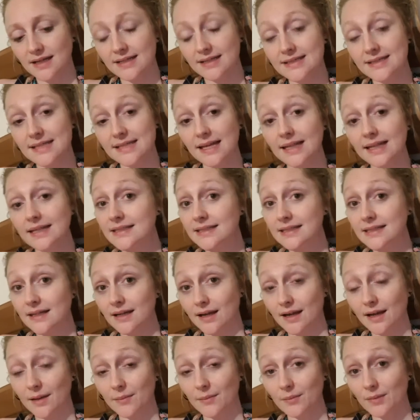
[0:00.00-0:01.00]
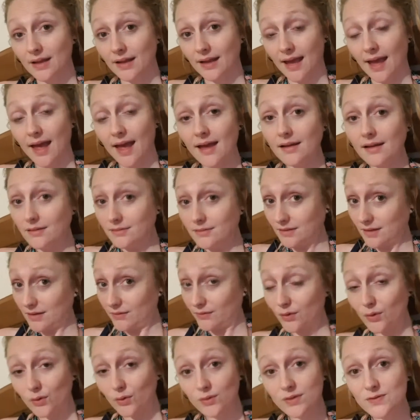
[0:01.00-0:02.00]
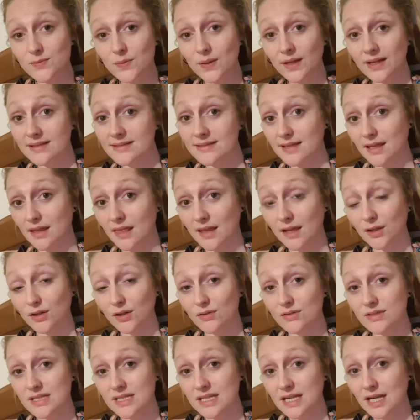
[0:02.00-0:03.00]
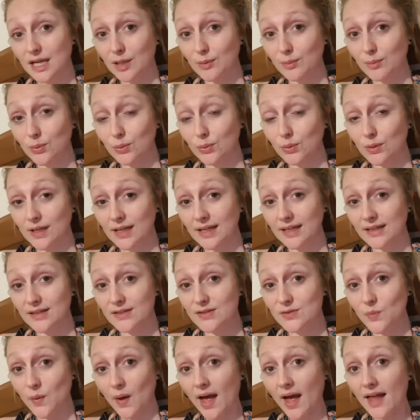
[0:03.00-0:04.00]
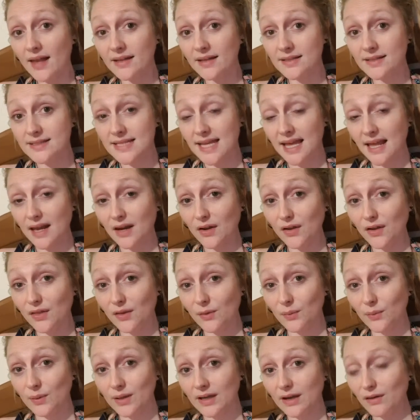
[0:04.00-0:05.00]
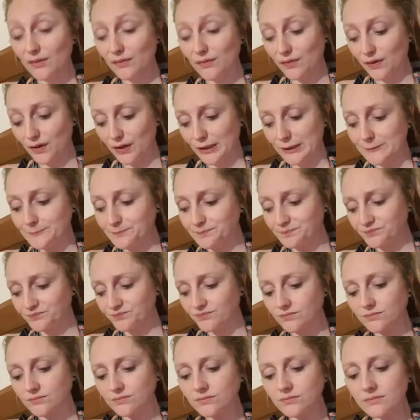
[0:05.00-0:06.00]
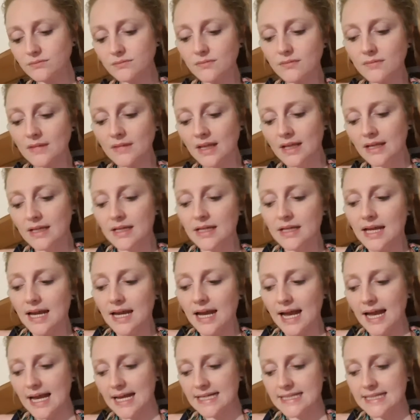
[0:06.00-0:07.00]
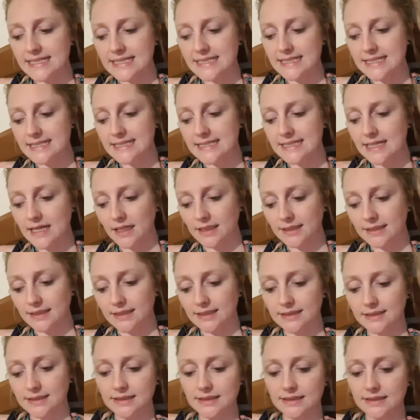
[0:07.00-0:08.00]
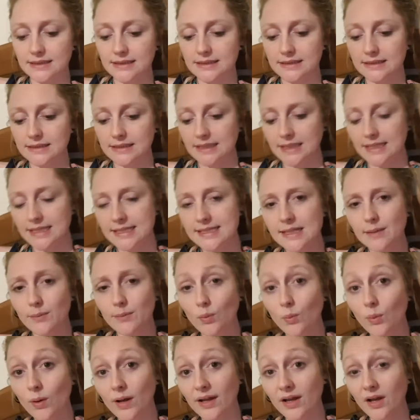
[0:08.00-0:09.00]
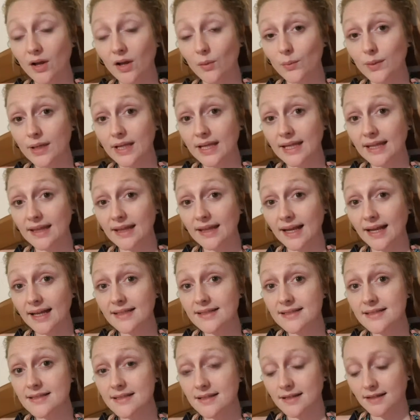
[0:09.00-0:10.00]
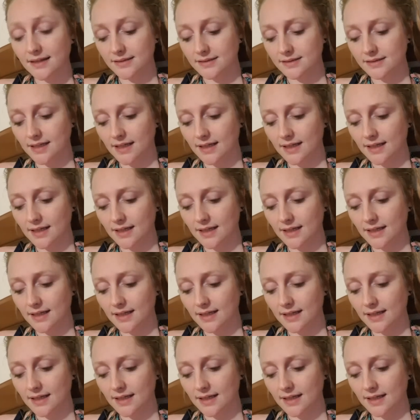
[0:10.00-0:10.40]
I said yeah, of course we can say thank you to Nanny Pauline as well and tell her that we love her. And he said, but why can't we hear the answer?